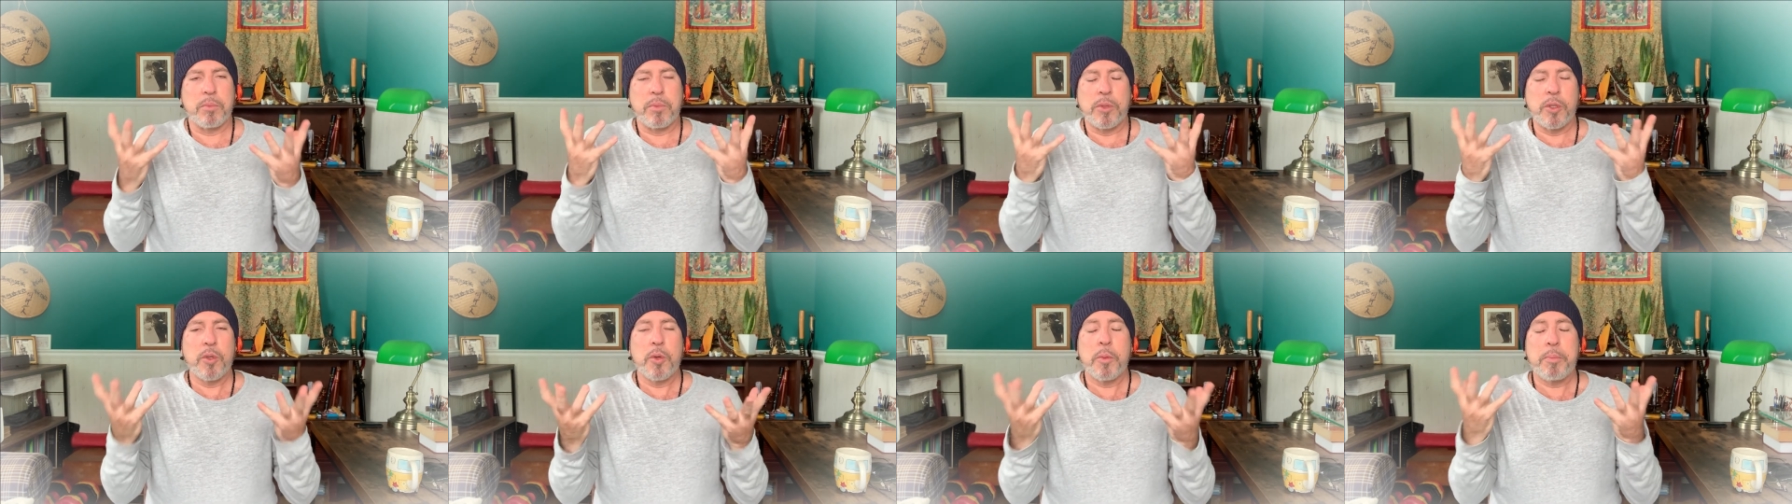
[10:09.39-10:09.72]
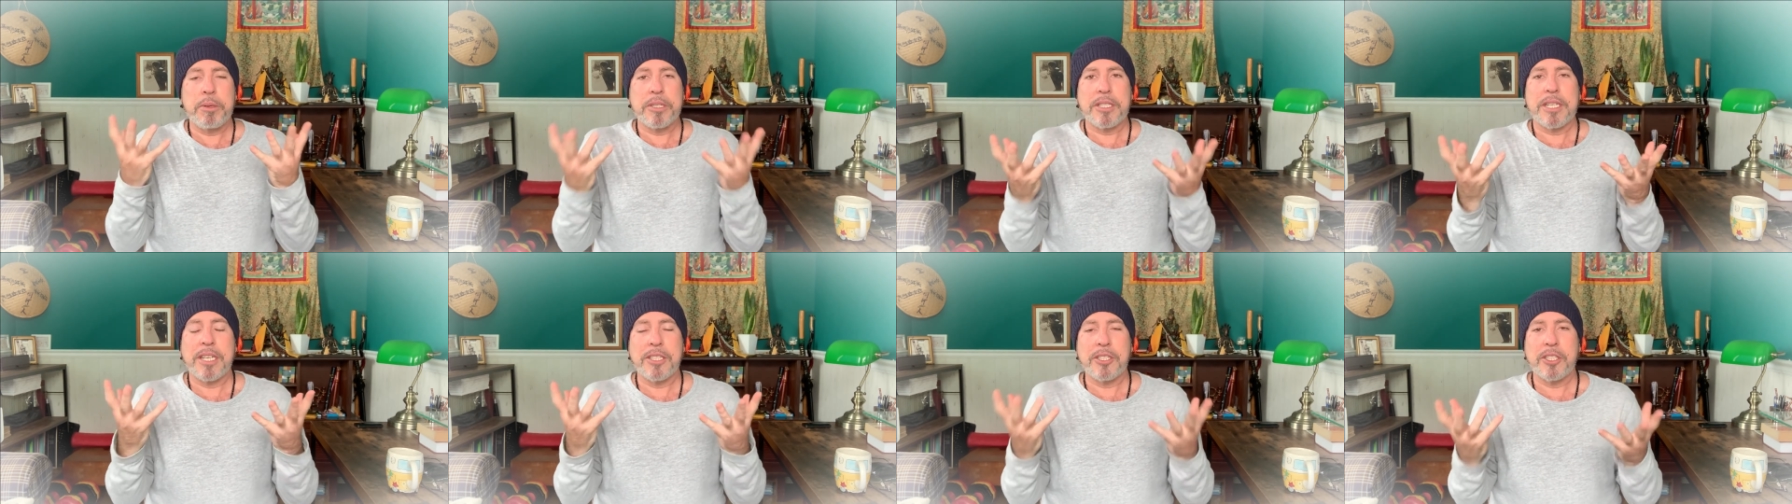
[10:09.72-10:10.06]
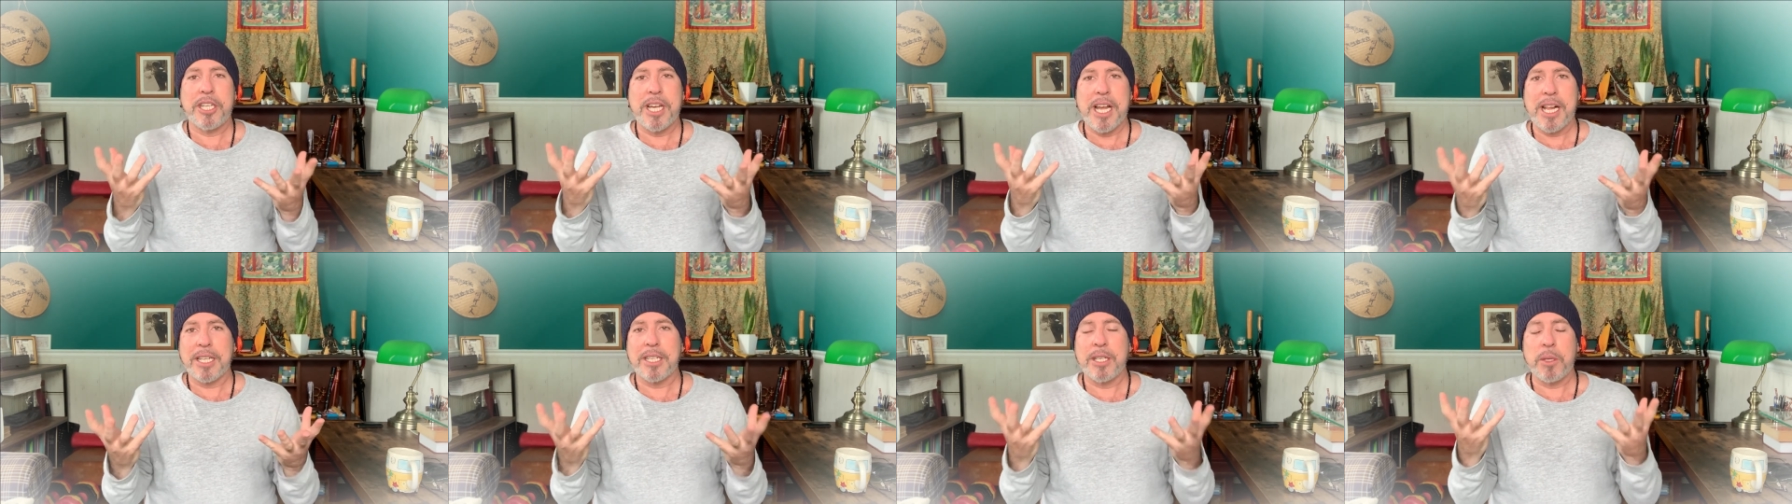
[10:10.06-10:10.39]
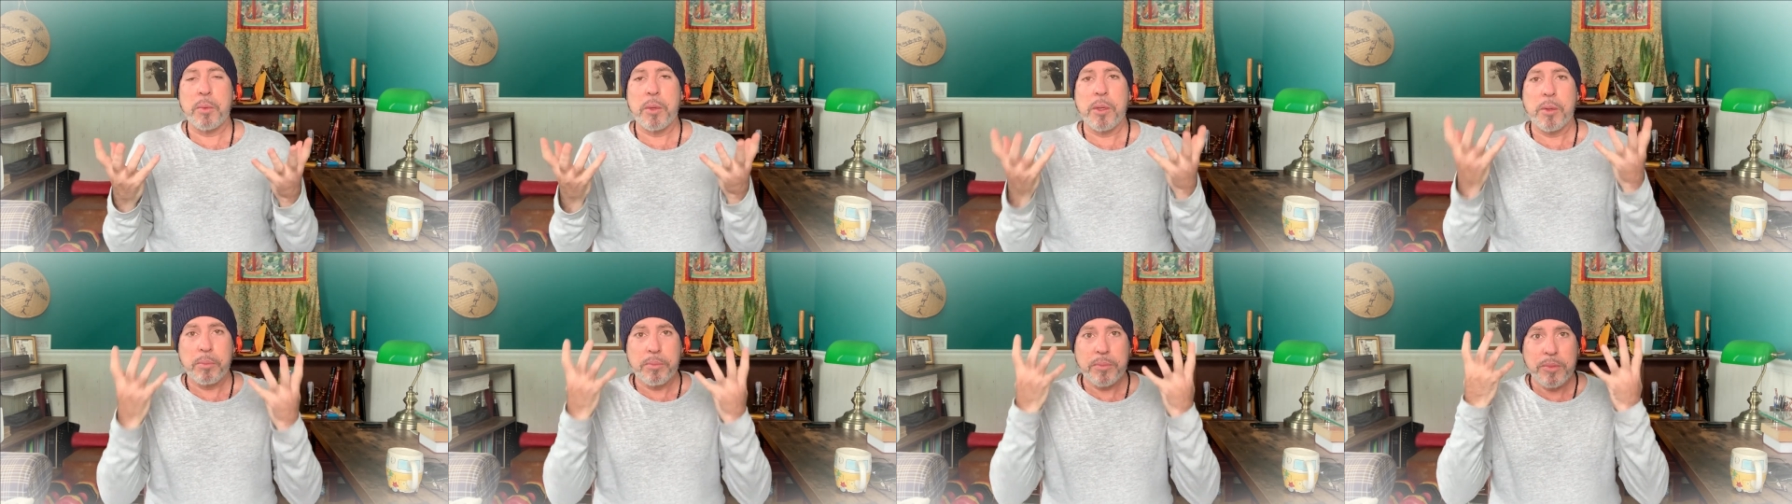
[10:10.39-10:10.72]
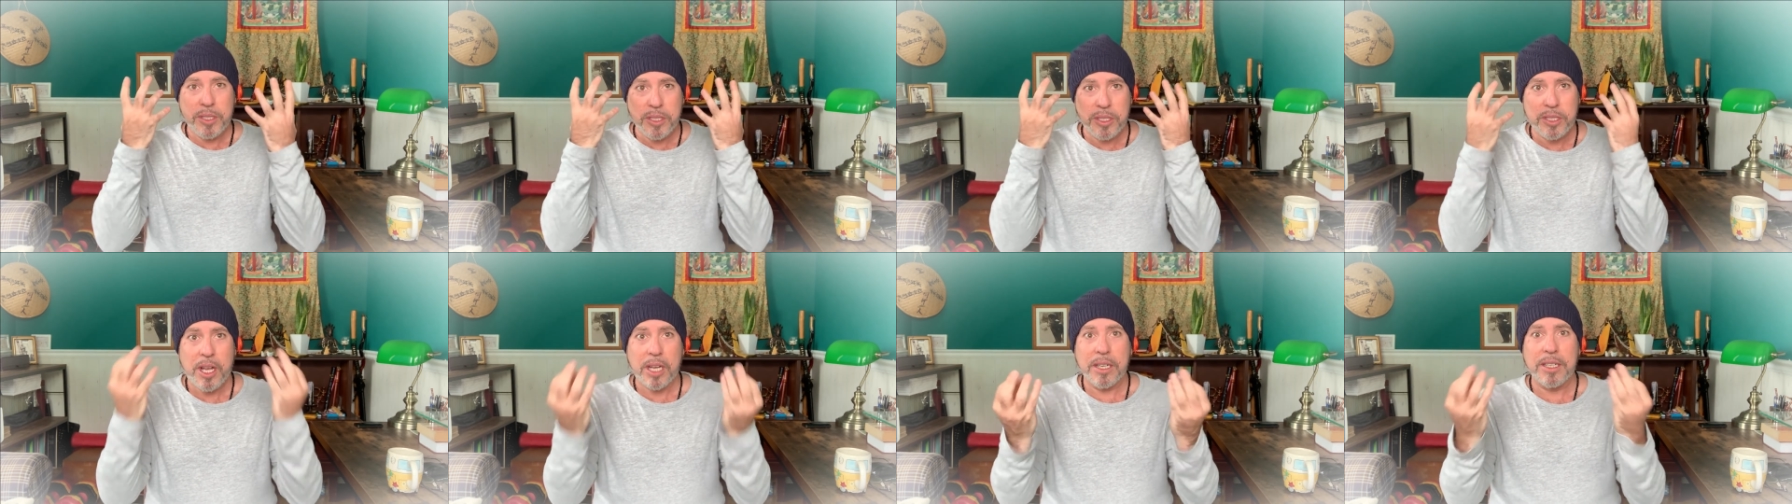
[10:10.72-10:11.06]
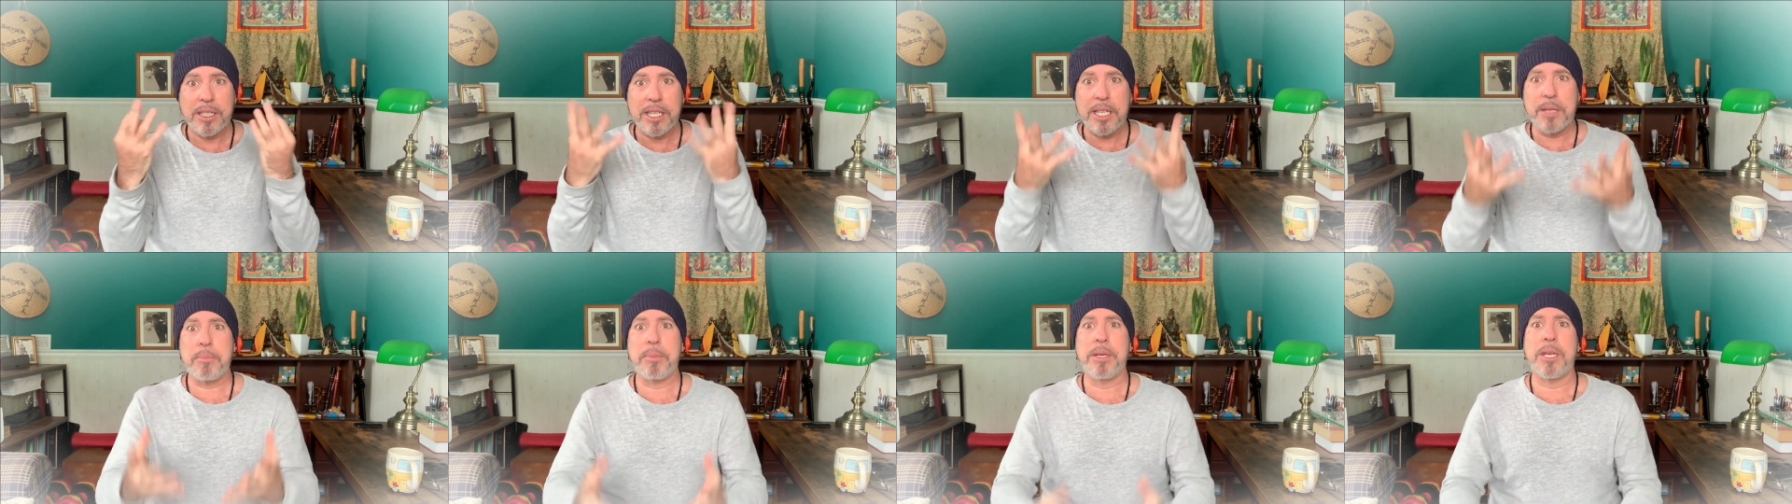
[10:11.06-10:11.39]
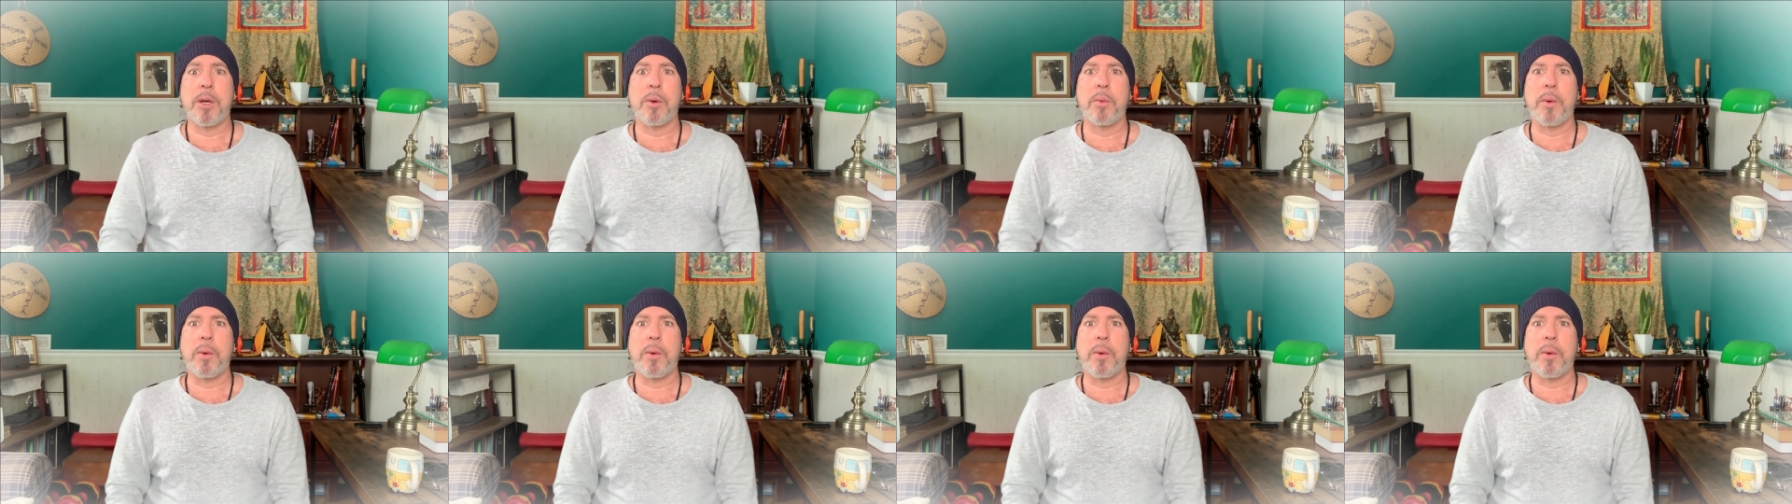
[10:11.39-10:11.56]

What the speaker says: New potentiality will suddenly be